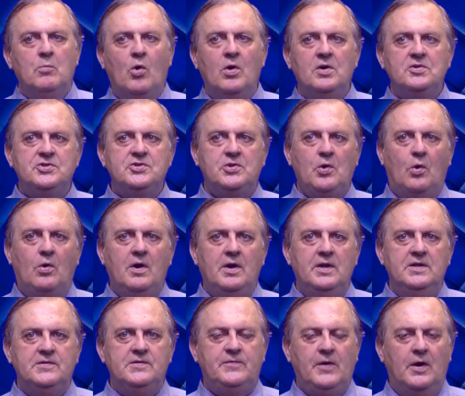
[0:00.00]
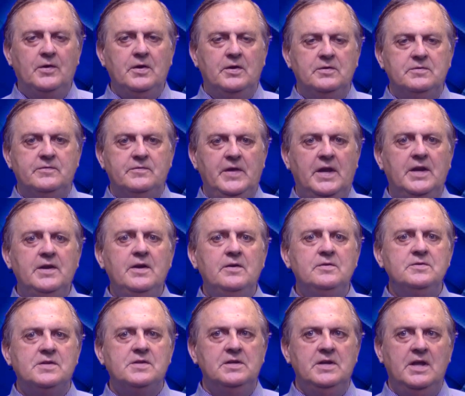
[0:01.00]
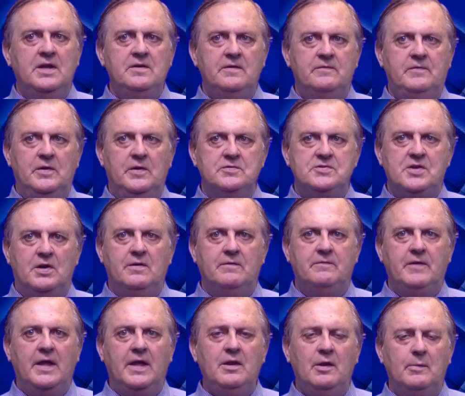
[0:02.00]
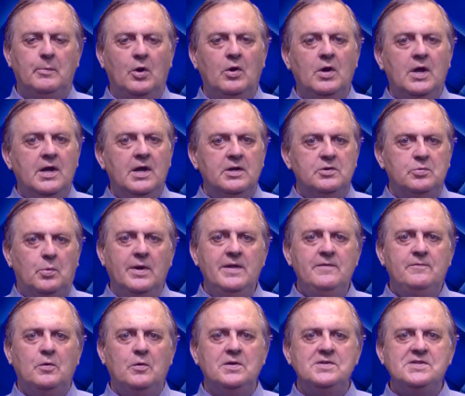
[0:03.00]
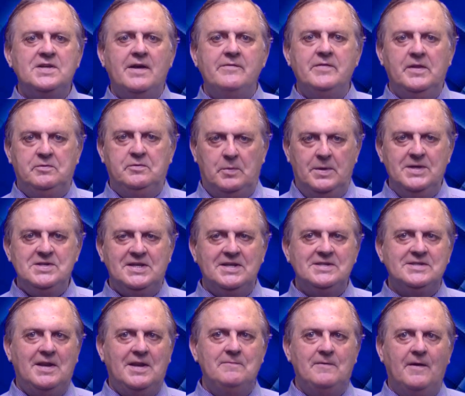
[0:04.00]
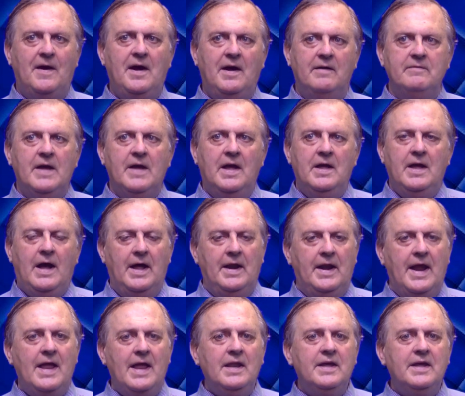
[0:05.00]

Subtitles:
More stories, photos, videos, and interviews are available 24/7, 365 on